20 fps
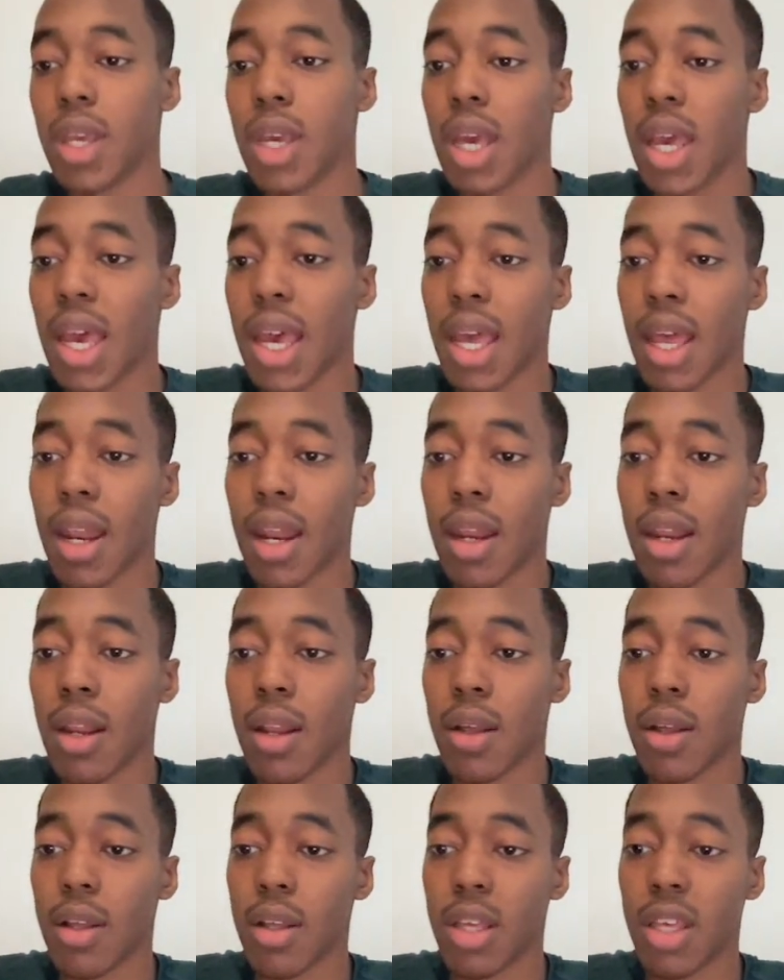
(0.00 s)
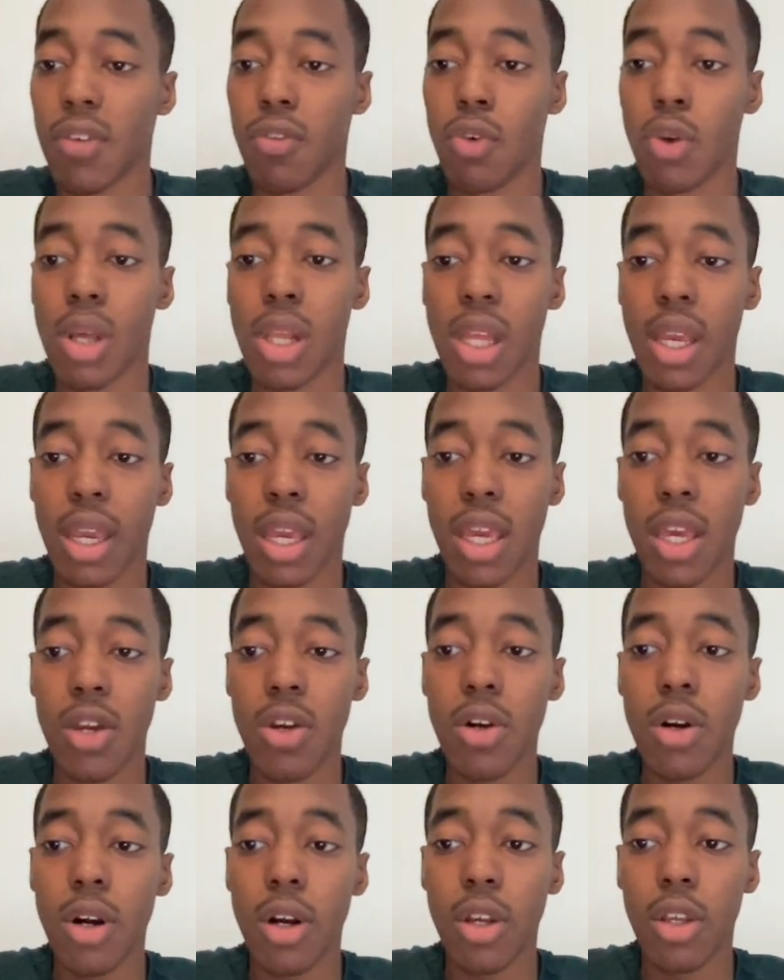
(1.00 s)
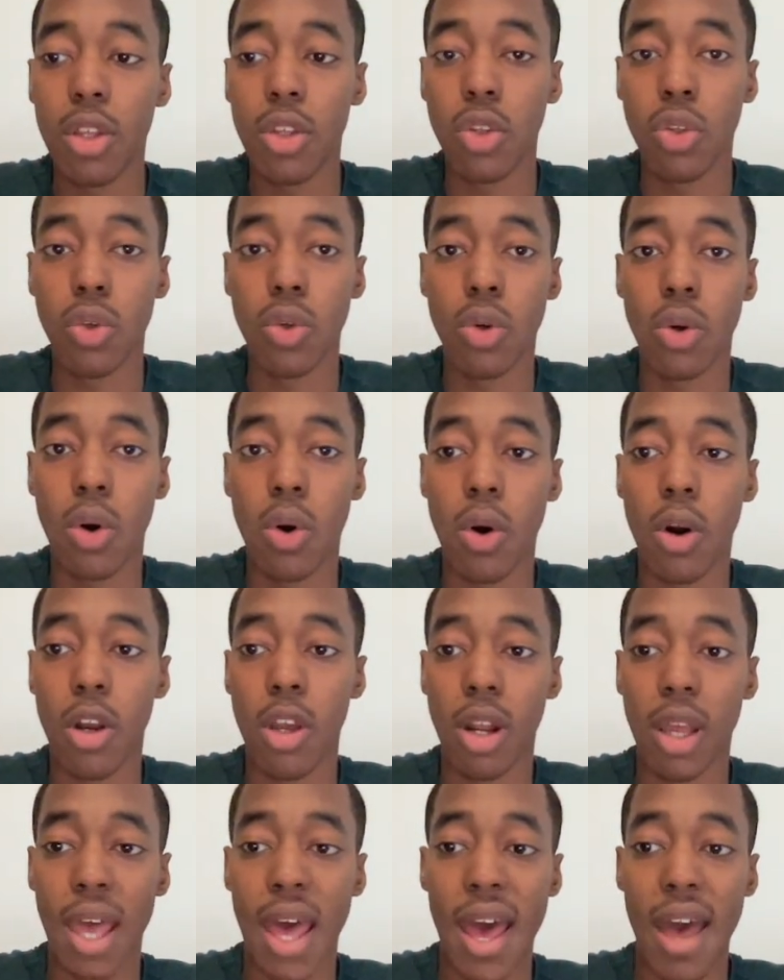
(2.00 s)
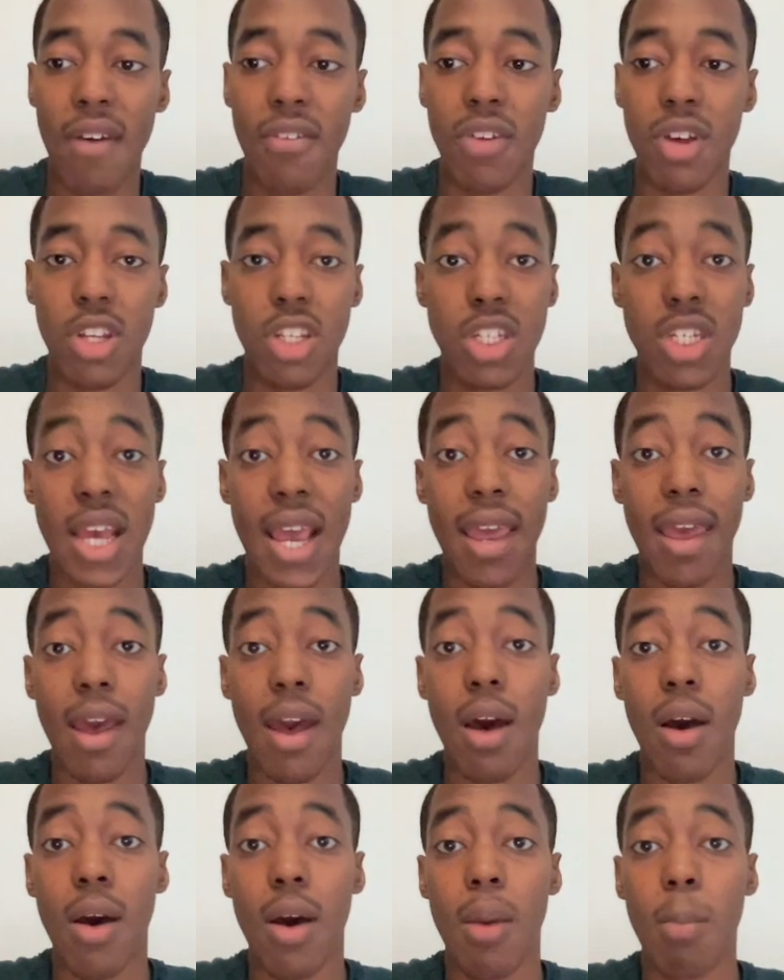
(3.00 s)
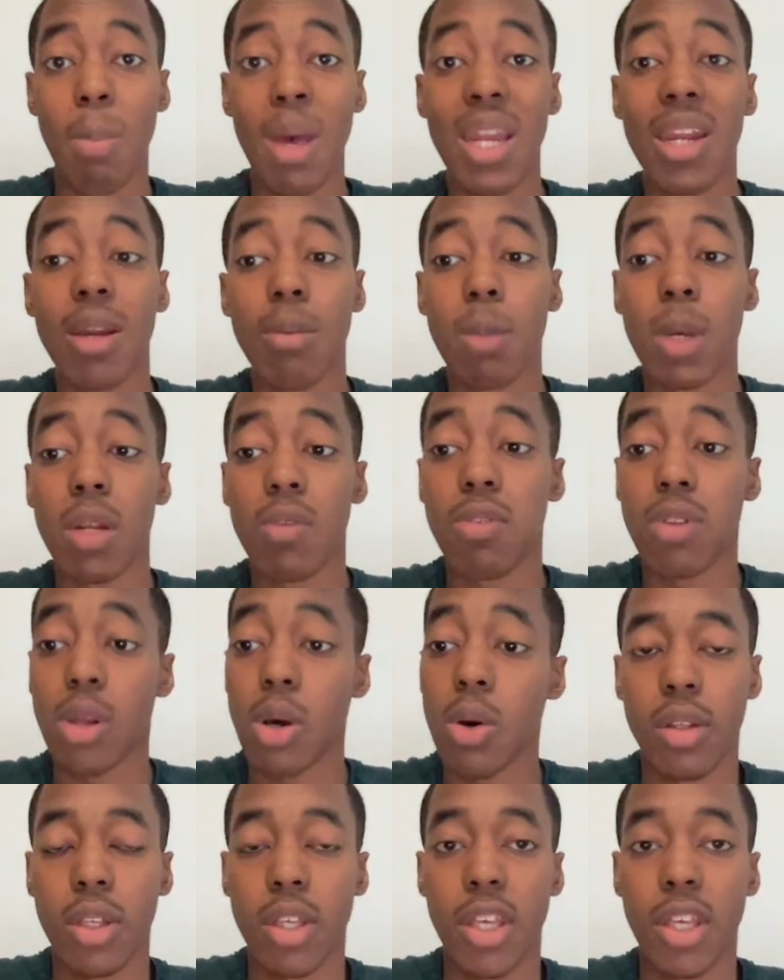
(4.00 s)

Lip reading: And if you click here, you are going to have a checkout abandonment flow.